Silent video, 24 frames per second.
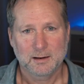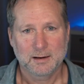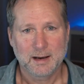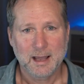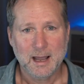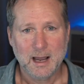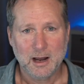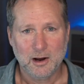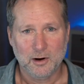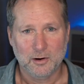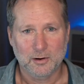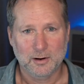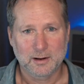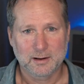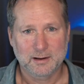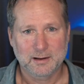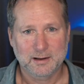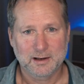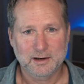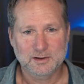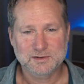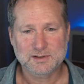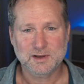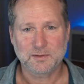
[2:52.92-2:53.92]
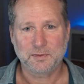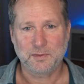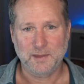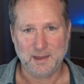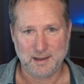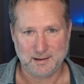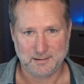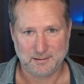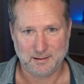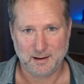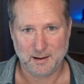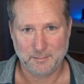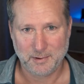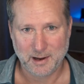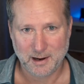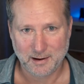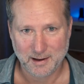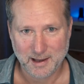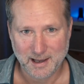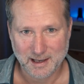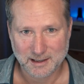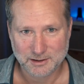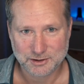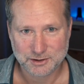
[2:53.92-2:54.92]
Now, here's the thing
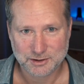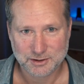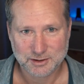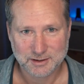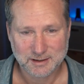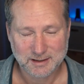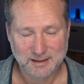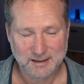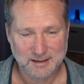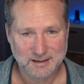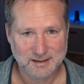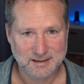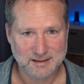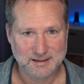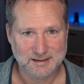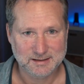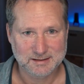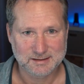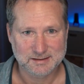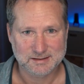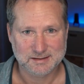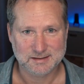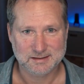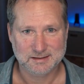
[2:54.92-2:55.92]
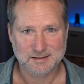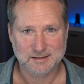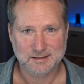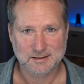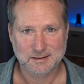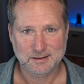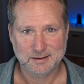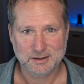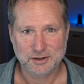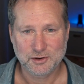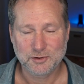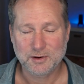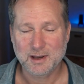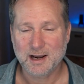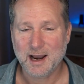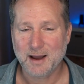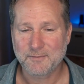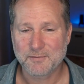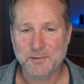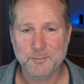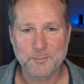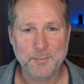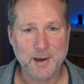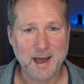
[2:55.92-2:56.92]
about edge is you could
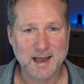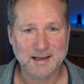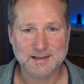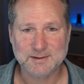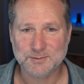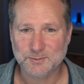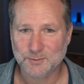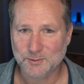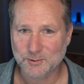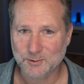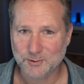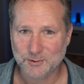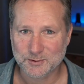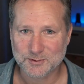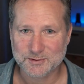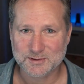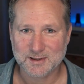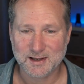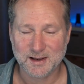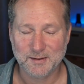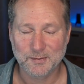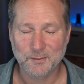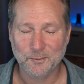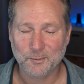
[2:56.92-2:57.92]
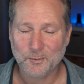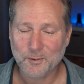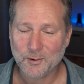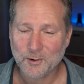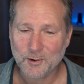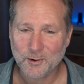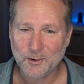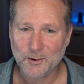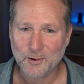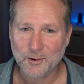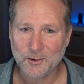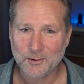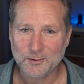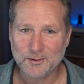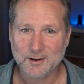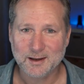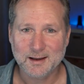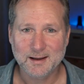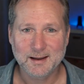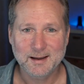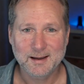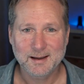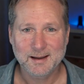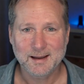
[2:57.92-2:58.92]
have the best rules in the world
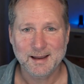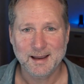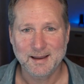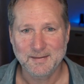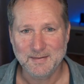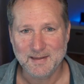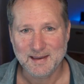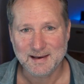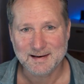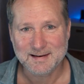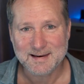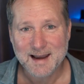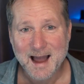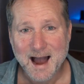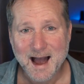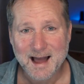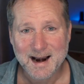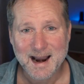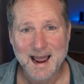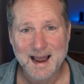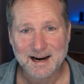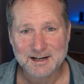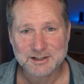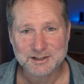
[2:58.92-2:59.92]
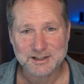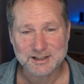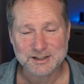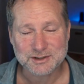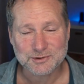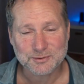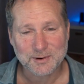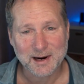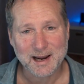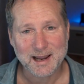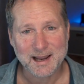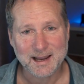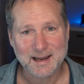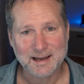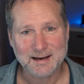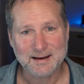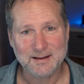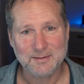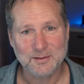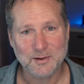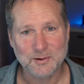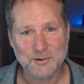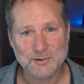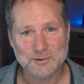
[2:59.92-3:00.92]
and then not actually
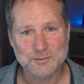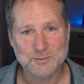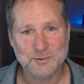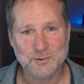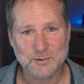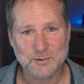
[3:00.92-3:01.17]
trade those